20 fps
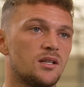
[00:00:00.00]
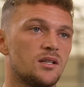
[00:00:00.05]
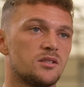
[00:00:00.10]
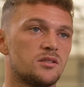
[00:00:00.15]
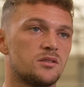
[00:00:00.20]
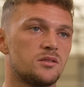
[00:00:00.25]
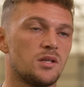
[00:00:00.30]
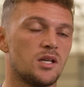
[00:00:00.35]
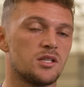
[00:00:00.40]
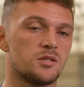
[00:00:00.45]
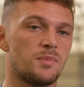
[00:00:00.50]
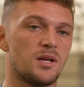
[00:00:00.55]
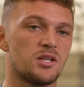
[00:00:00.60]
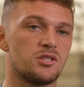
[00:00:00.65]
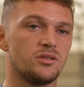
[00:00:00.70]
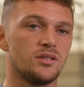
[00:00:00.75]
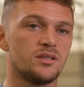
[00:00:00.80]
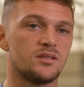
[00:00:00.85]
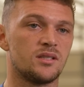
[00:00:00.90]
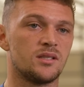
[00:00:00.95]

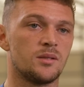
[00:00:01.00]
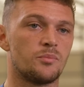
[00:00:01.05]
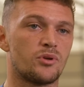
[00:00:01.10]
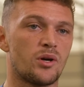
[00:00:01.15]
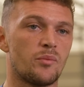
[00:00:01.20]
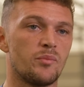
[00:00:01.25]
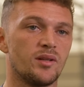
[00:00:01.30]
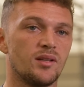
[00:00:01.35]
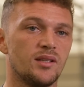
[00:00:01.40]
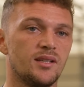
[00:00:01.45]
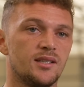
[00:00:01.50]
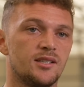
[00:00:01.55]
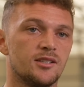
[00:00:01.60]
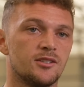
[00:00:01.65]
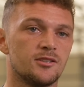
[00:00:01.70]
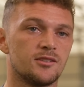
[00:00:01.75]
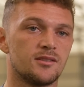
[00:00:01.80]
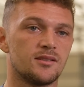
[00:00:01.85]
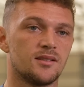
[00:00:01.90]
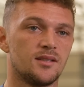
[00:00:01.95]
specialists in the Premier League,
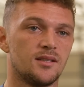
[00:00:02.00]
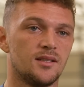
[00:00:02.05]
and